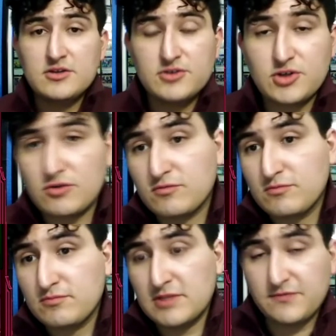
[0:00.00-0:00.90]
So
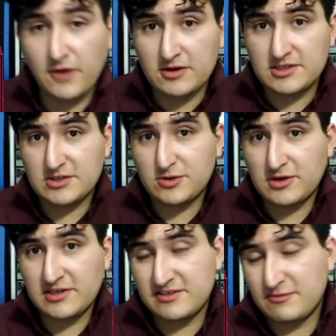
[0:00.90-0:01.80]
as far as the
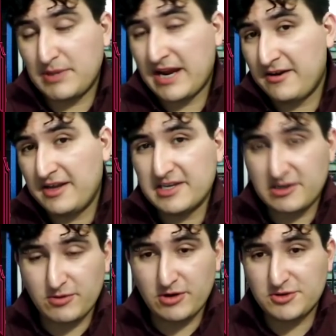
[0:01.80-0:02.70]
stories of Perry and
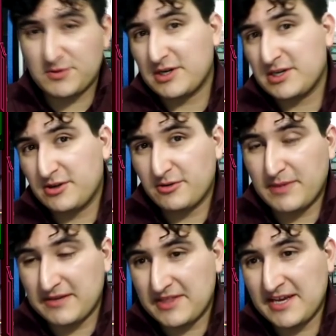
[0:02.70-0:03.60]
Kroos, we already know
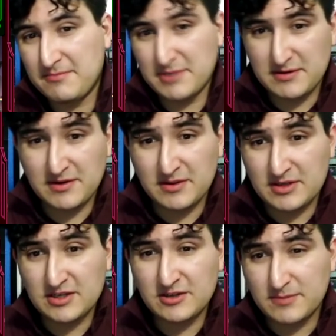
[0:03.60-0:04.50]
about them, but
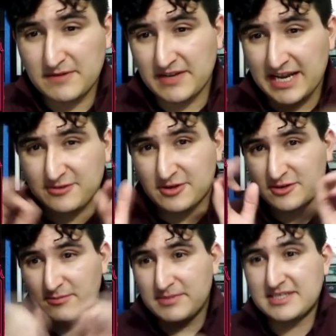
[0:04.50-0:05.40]
there's a little bit of extra
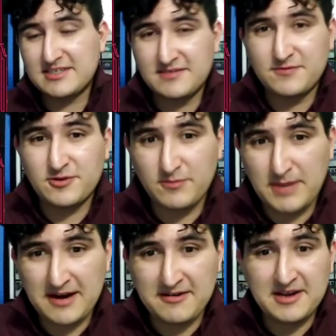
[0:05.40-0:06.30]
little bits for
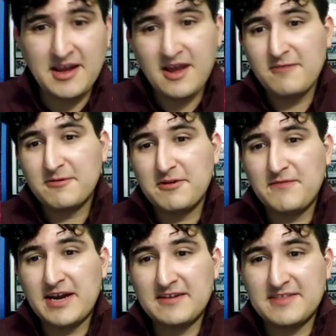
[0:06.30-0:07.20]
Perry, where we
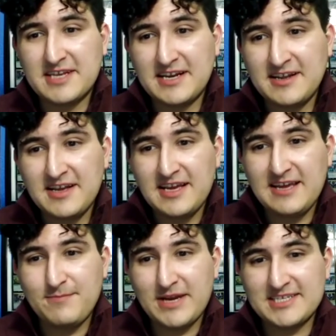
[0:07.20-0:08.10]
find out that
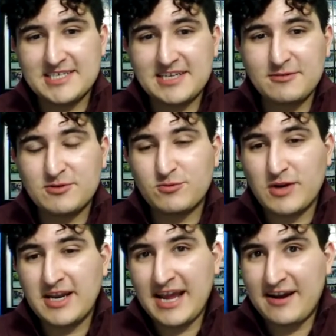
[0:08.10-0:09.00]
he basically would
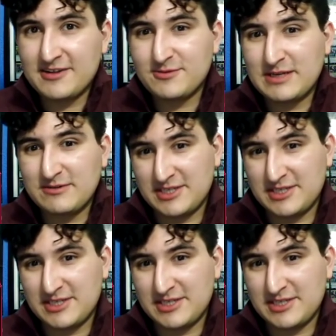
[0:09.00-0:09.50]
run errands when he was